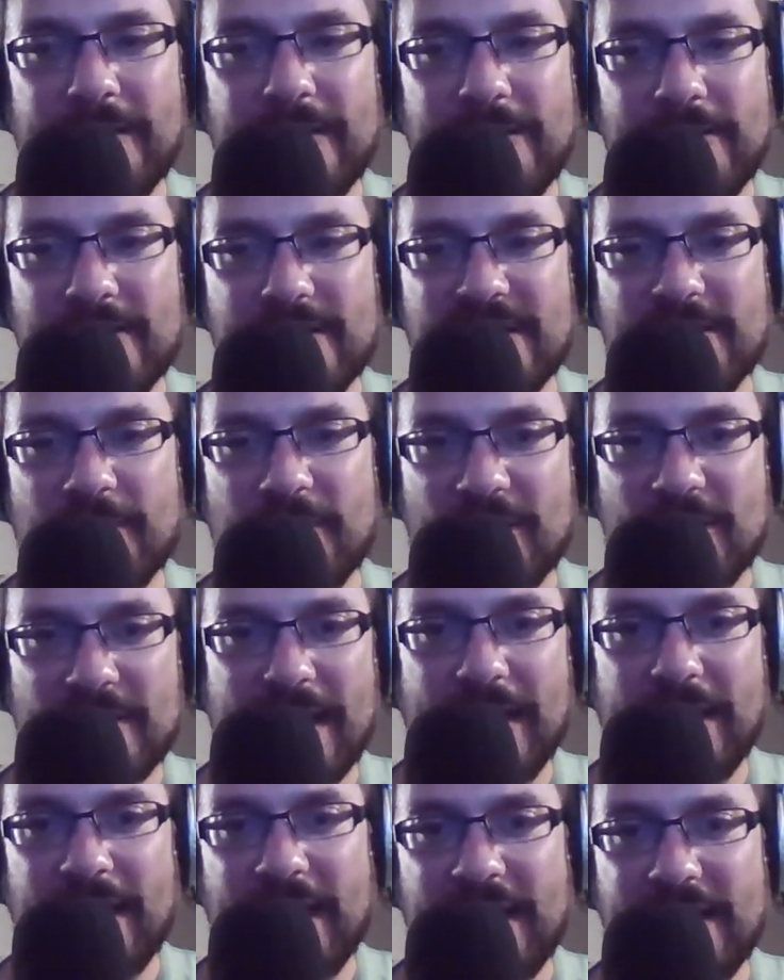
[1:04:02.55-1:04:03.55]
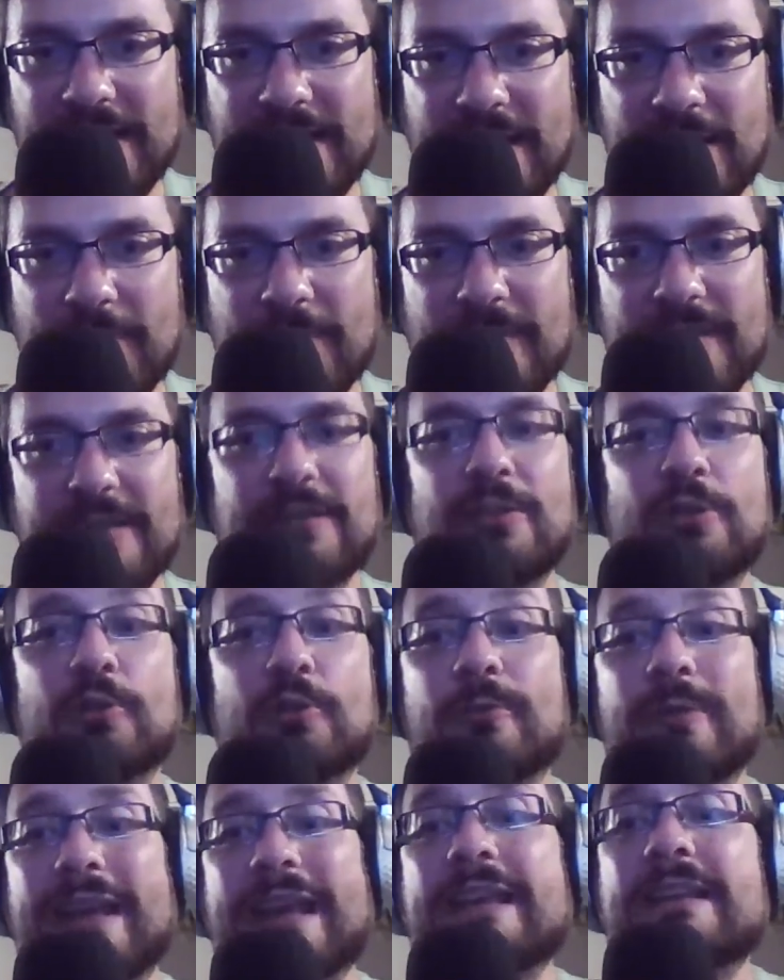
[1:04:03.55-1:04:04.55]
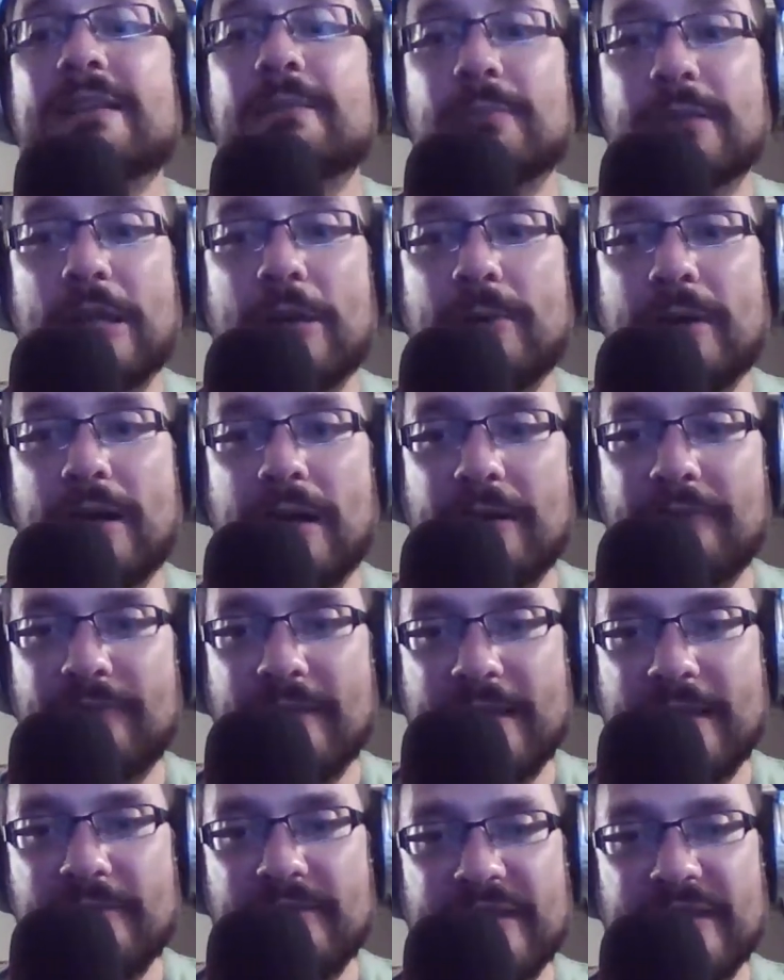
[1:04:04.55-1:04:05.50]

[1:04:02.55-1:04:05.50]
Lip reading: You could submerge that line in liquid and create a blow off out of it.